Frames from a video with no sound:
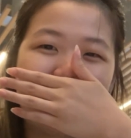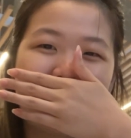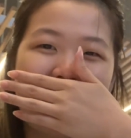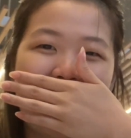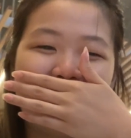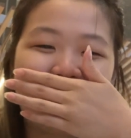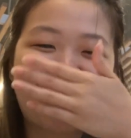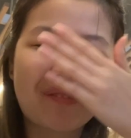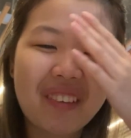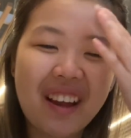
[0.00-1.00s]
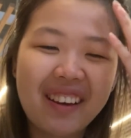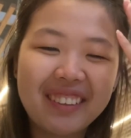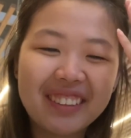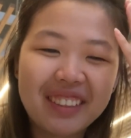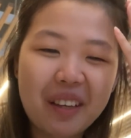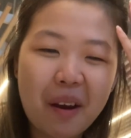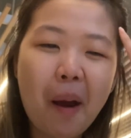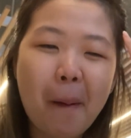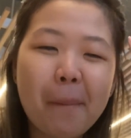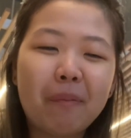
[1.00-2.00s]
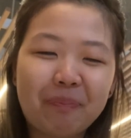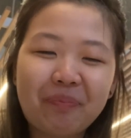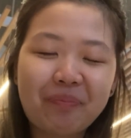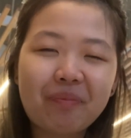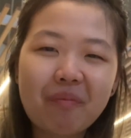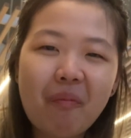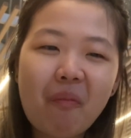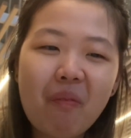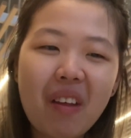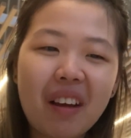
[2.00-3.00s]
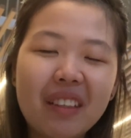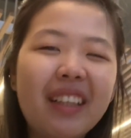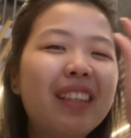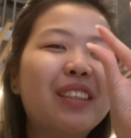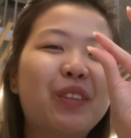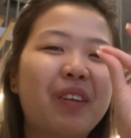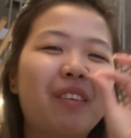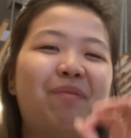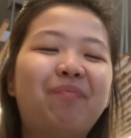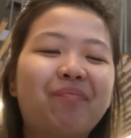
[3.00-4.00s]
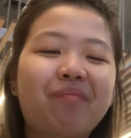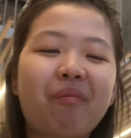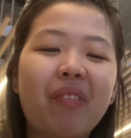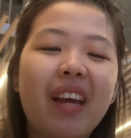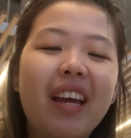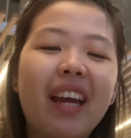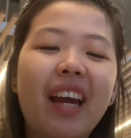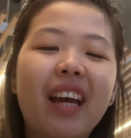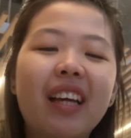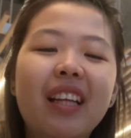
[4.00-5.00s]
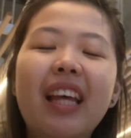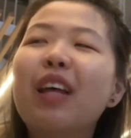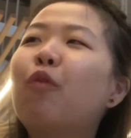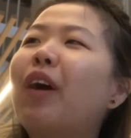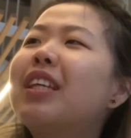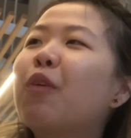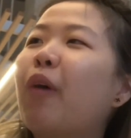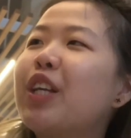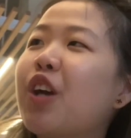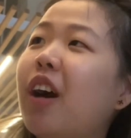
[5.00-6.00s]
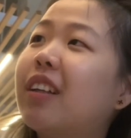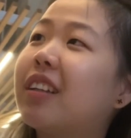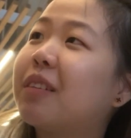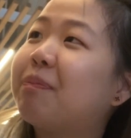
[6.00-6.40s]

There's like vanilla. Yeah. Oh, it's oh, like cookie yeah, oh, chocolate?